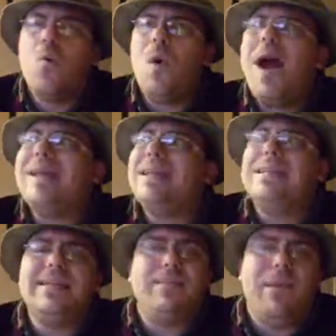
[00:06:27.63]
Why
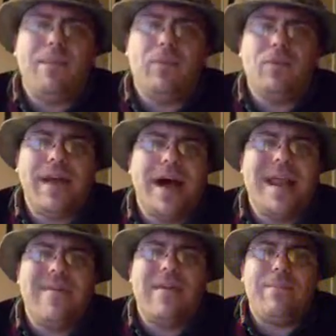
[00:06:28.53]
can these people
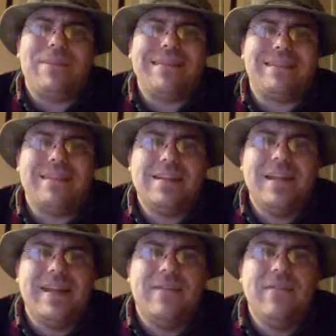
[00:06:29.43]
not have a place to
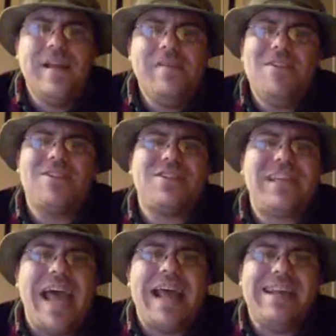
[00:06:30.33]
live? They're
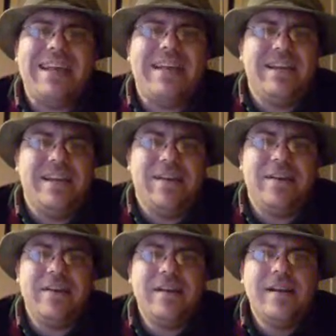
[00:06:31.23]
stacked in
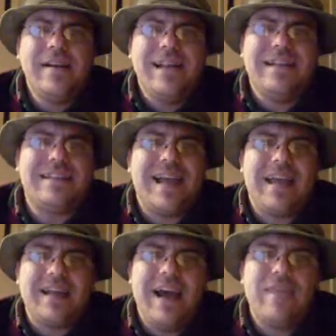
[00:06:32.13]
here
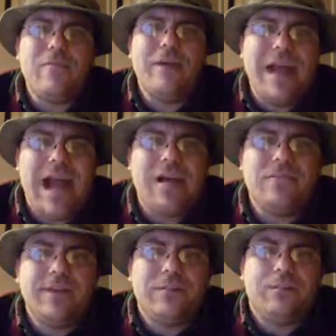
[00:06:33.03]
inside of government
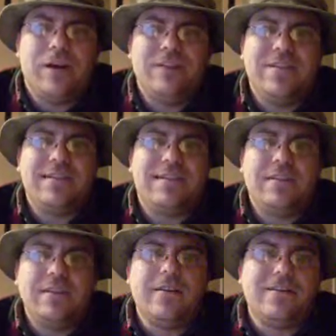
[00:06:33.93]
housing projects in
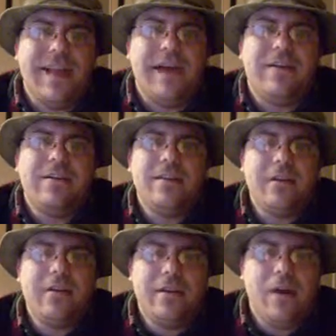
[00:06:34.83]
a little town in the
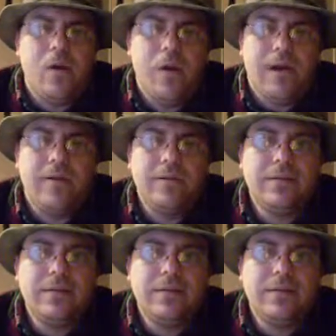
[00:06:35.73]
middle of nowhere.